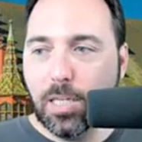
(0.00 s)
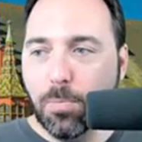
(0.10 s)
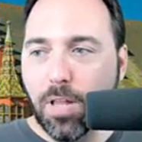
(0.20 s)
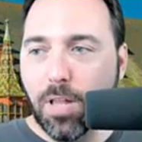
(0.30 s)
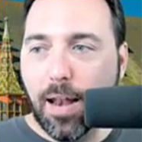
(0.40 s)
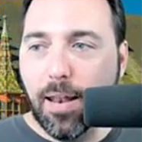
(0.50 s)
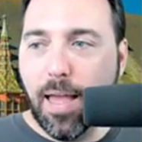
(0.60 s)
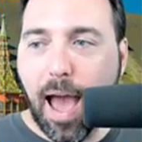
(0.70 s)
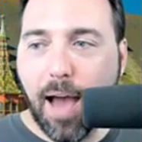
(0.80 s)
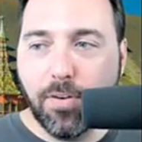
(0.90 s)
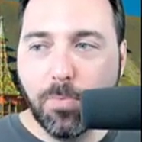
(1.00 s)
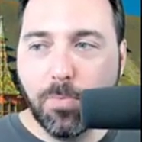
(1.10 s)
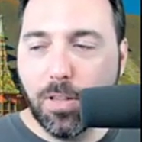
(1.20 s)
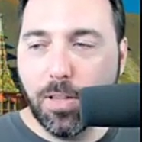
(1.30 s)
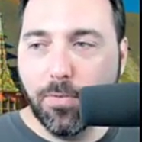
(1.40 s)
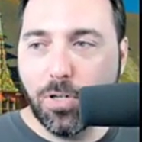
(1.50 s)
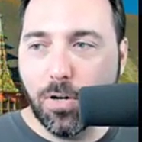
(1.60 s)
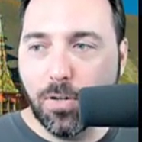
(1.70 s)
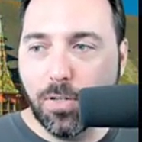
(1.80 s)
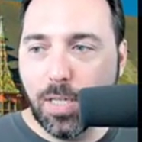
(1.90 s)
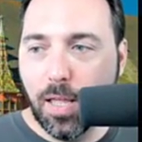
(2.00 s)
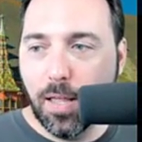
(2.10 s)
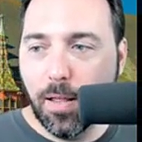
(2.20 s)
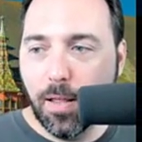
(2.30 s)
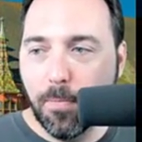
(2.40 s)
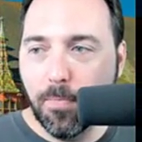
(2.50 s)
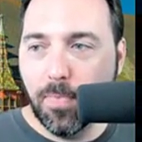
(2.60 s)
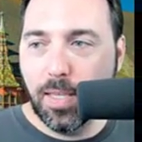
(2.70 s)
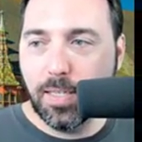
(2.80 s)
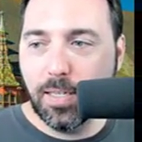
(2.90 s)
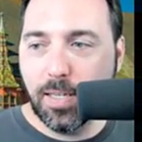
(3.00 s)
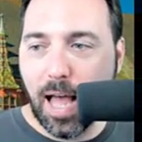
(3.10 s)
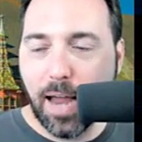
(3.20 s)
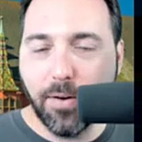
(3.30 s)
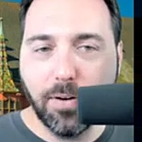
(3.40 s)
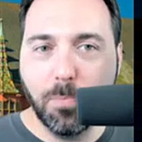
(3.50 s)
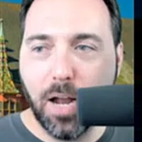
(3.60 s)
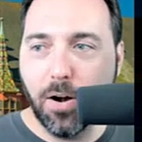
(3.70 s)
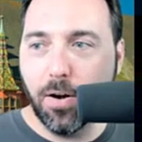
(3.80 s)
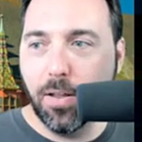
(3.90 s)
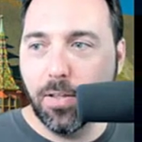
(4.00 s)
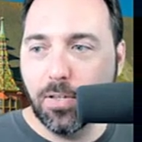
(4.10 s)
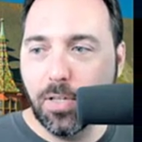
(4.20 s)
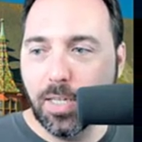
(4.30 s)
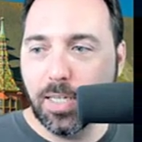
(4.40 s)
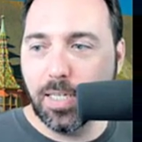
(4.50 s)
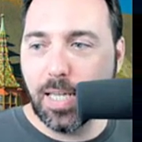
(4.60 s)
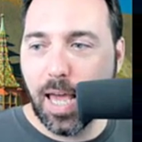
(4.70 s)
Looking at this plot, average monthly returns, this is higher is better.